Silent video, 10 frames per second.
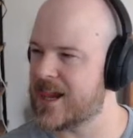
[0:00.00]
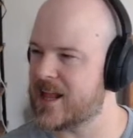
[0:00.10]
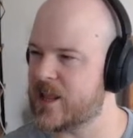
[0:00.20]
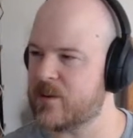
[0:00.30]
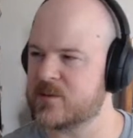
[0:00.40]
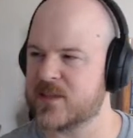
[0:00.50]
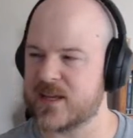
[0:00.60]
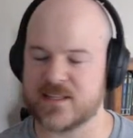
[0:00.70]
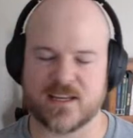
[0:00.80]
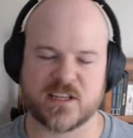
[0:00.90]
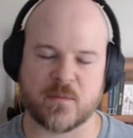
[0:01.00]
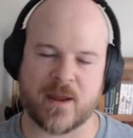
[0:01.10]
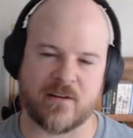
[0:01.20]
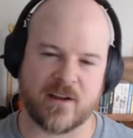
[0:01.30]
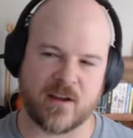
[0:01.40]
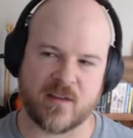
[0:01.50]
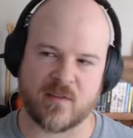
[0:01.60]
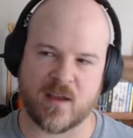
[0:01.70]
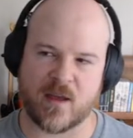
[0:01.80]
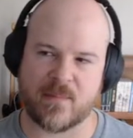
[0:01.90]
makes you think it's like some area
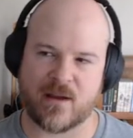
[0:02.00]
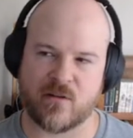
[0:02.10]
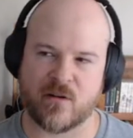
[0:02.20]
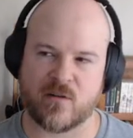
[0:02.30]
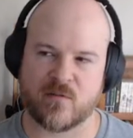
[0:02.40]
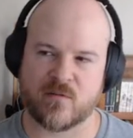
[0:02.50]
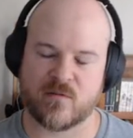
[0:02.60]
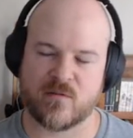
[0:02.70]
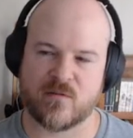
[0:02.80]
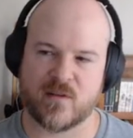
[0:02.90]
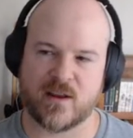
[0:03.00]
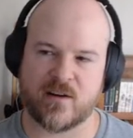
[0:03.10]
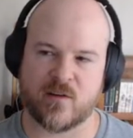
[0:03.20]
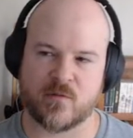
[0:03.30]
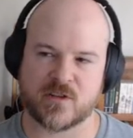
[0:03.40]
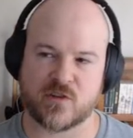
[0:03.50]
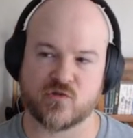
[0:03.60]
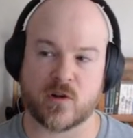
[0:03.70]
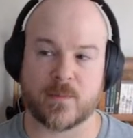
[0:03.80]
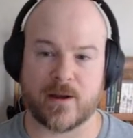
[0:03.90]
in a power, an area in which they
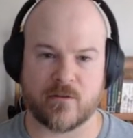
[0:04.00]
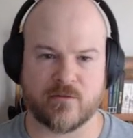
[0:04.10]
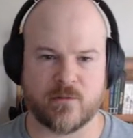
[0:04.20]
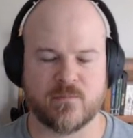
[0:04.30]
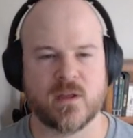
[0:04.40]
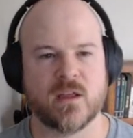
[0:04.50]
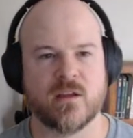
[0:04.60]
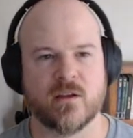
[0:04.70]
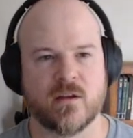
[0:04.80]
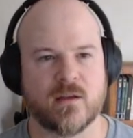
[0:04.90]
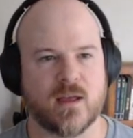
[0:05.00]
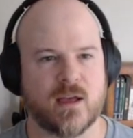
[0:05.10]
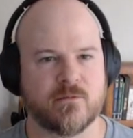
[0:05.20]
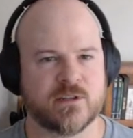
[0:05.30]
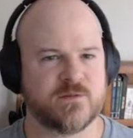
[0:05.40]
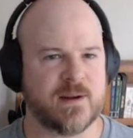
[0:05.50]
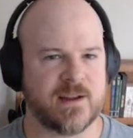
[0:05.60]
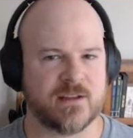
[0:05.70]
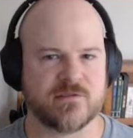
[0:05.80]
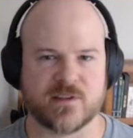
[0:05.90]
draw power from, which is
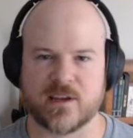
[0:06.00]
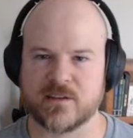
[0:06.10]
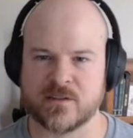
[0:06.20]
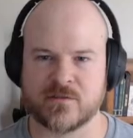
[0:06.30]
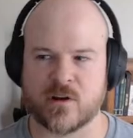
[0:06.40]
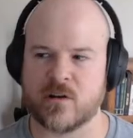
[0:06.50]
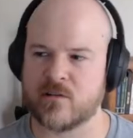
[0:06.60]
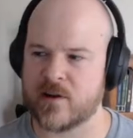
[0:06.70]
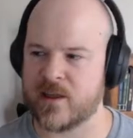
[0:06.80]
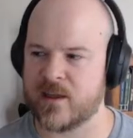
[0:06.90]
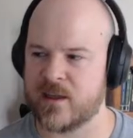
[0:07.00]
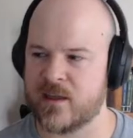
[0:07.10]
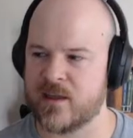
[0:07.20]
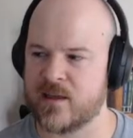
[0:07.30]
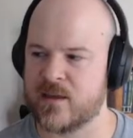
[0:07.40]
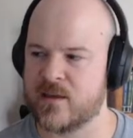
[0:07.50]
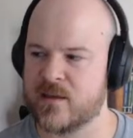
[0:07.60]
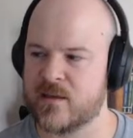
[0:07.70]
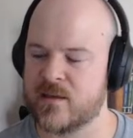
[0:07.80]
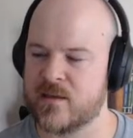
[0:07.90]
very interesting because there's already
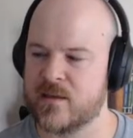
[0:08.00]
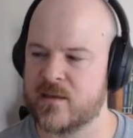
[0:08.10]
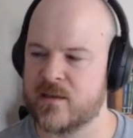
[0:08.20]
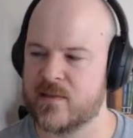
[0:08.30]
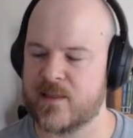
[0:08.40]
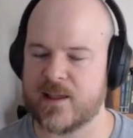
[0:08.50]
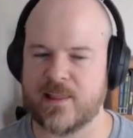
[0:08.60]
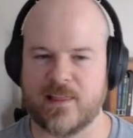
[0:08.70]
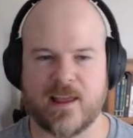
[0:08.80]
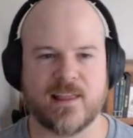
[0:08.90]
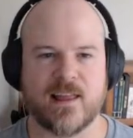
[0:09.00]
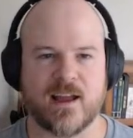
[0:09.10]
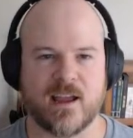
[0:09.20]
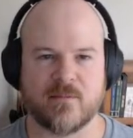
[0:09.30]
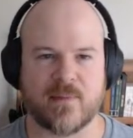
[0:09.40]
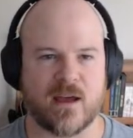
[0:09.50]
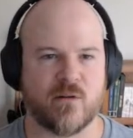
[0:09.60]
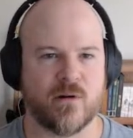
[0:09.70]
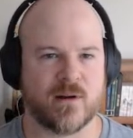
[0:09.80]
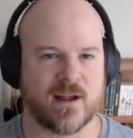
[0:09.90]
like a ley line
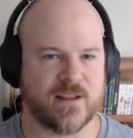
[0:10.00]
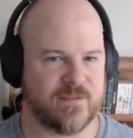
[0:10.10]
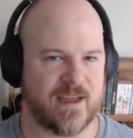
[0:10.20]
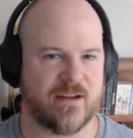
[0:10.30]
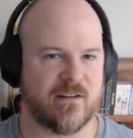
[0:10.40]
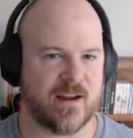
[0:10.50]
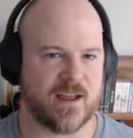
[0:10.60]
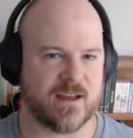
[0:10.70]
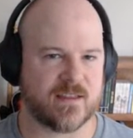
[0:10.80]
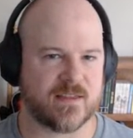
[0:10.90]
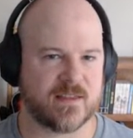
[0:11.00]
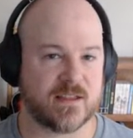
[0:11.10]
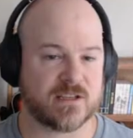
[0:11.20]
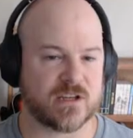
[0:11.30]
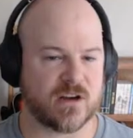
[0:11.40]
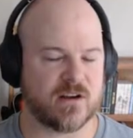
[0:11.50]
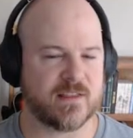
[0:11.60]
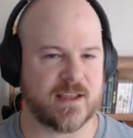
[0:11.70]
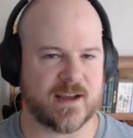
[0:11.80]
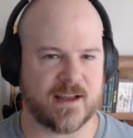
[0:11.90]
power kind of area that's
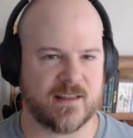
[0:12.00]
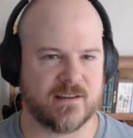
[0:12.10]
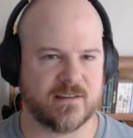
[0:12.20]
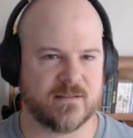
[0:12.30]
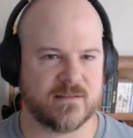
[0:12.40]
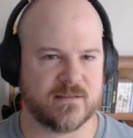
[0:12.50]
on the island.